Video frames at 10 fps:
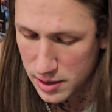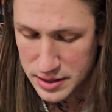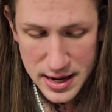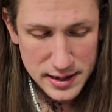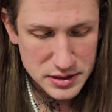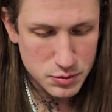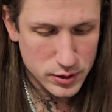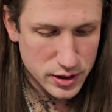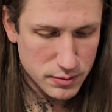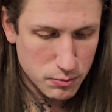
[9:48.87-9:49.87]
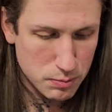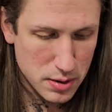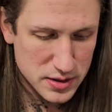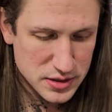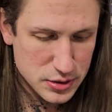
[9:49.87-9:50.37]
next we're going to
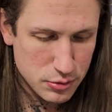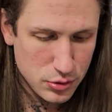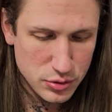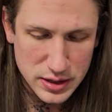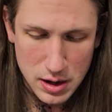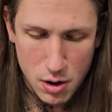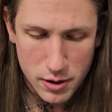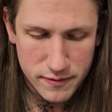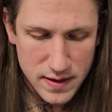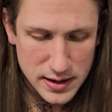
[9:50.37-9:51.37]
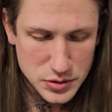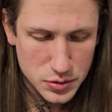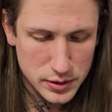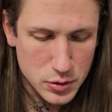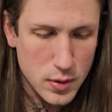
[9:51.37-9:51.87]
buzz through the artifacts
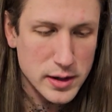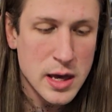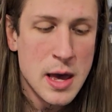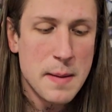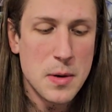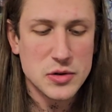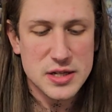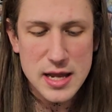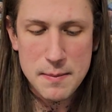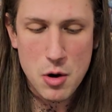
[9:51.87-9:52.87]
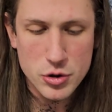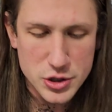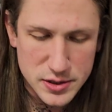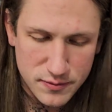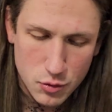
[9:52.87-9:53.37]
really quick. Most of them are
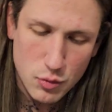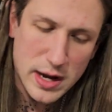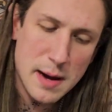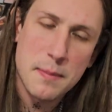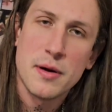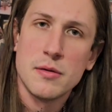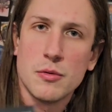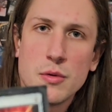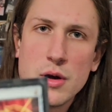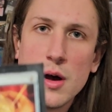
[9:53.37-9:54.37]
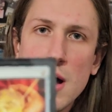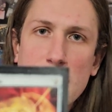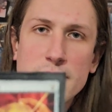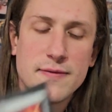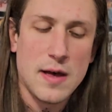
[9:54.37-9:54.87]
just for ramp.
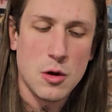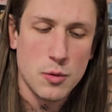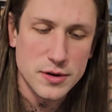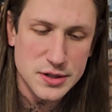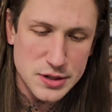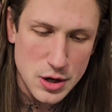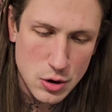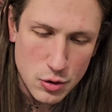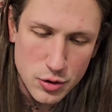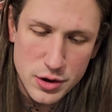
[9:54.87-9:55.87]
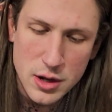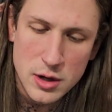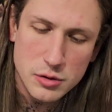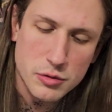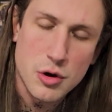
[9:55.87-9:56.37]
Felwar Stone,
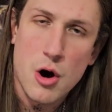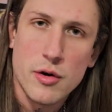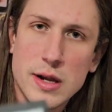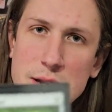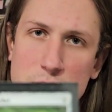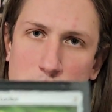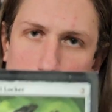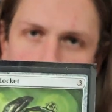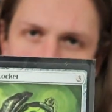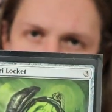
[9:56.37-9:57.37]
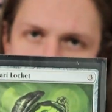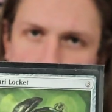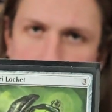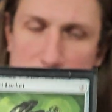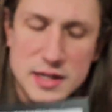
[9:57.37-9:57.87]
Golgari
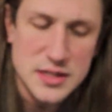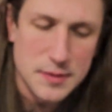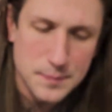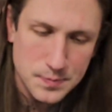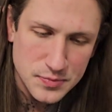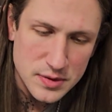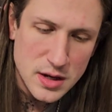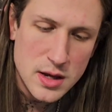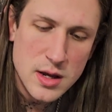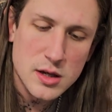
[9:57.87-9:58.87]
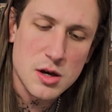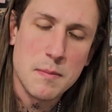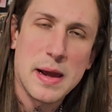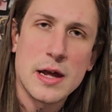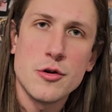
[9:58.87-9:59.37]
Locket,
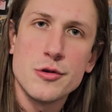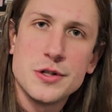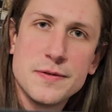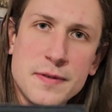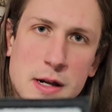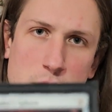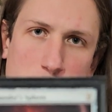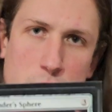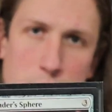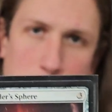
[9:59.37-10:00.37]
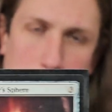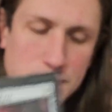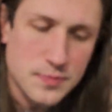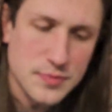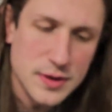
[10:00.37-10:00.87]
Commander Sphere,
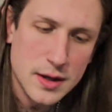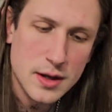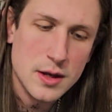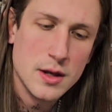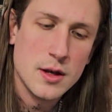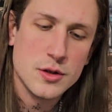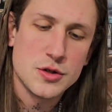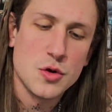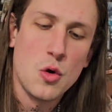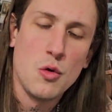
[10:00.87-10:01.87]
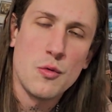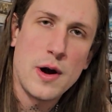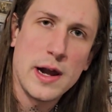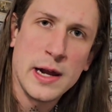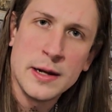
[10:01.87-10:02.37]
Soul
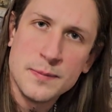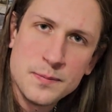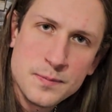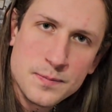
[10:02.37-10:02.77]
Ring,